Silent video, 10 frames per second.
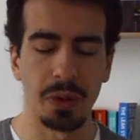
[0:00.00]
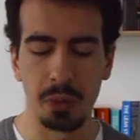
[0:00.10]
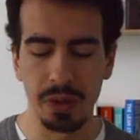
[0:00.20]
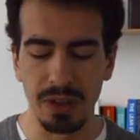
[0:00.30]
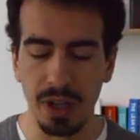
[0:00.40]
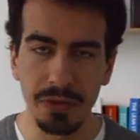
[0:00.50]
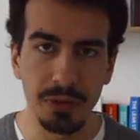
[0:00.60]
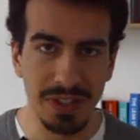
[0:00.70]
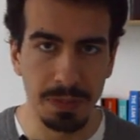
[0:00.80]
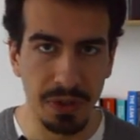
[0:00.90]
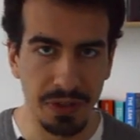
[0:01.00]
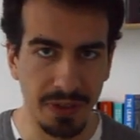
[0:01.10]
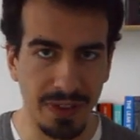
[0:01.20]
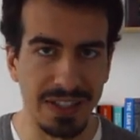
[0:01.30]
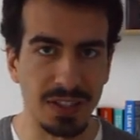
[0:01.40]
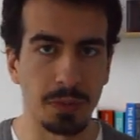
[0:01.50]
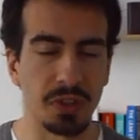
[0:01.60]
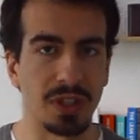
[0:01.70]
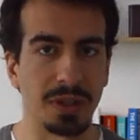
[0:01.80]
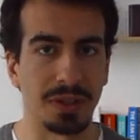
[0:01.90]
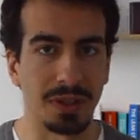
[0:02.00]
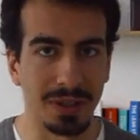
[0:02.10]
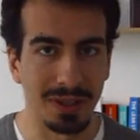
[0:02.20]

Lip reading: We love to experience things which are